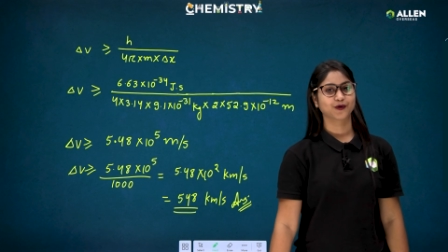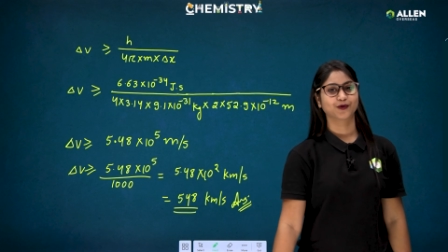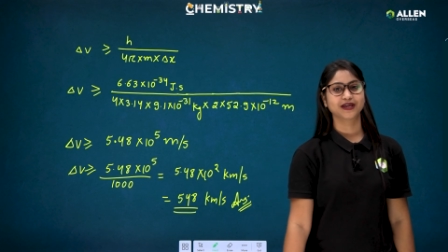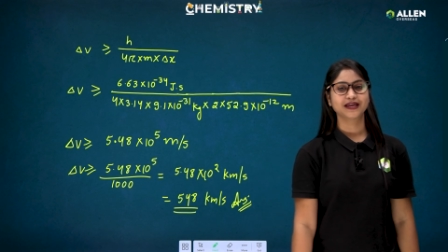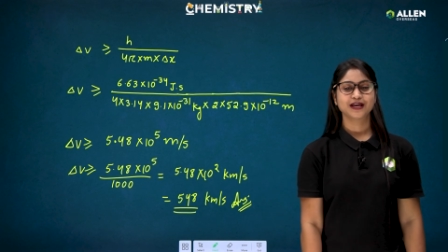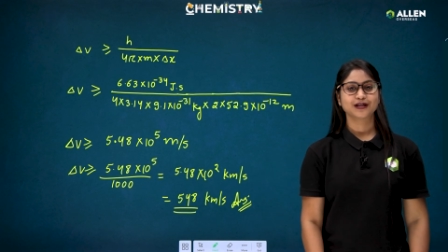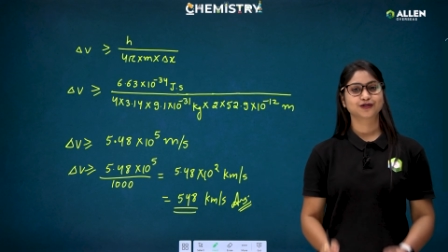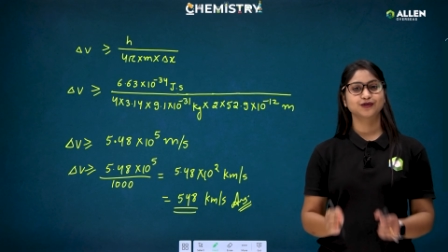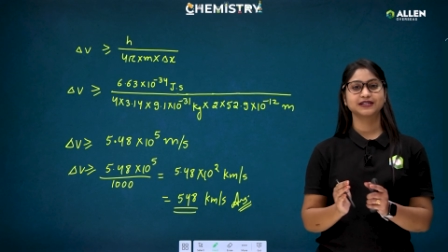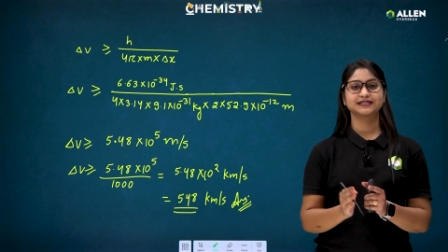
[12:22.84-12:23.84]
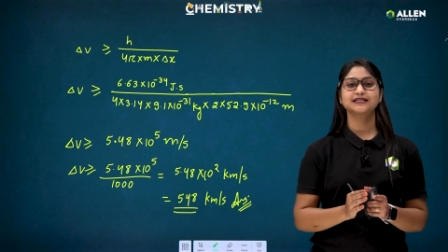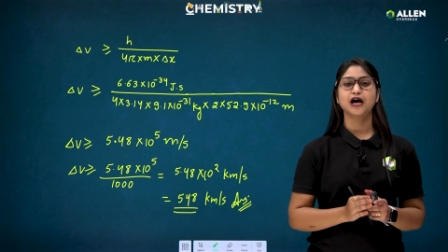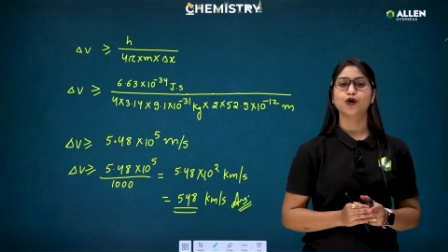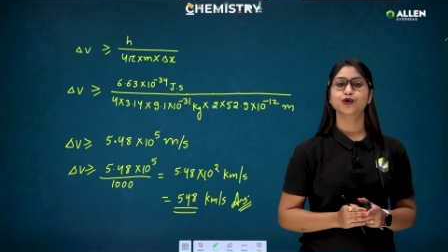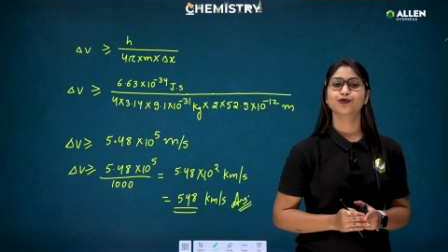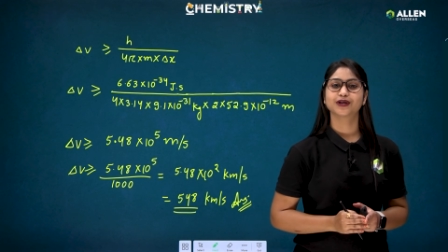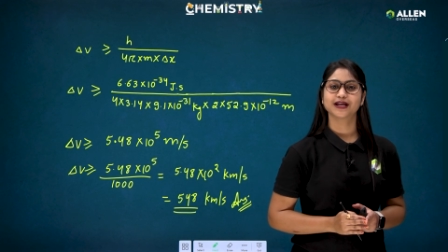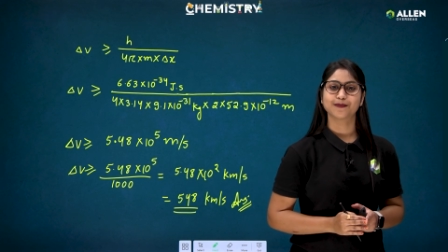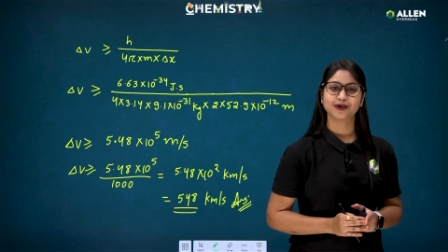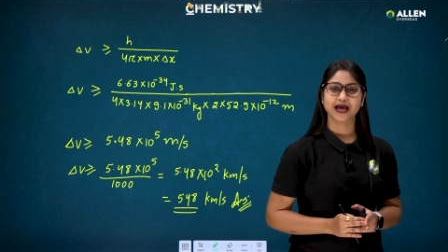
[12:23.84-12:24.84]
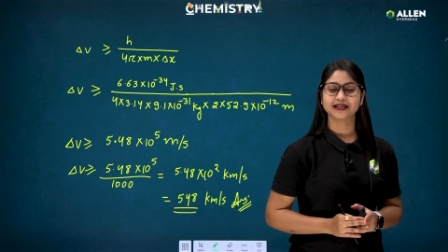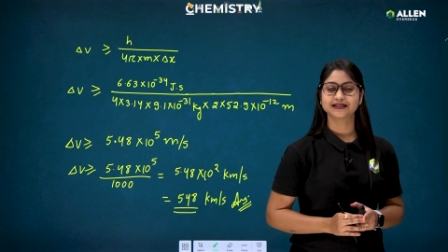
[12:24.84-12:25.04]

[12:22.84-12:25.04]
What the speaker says: Okay, so this is how you can apply